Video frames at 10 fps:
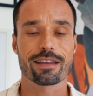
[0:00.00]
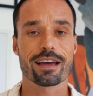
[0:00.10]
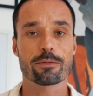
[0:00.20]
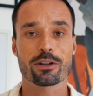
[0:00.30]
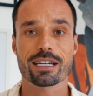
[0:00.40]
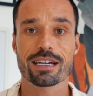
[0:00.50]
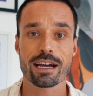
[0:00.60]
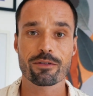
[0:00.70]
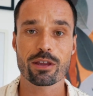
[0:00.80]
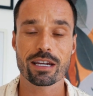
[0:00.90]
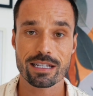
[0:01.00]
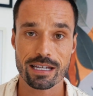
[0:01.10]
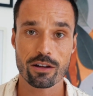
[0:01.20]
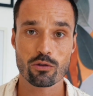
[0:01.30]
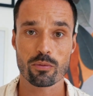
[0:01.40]
Then I'm going to take everything and
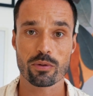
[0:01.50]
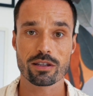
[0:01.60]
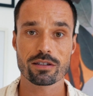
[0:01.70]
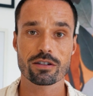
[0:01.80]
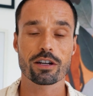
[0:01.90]
send it to a printer,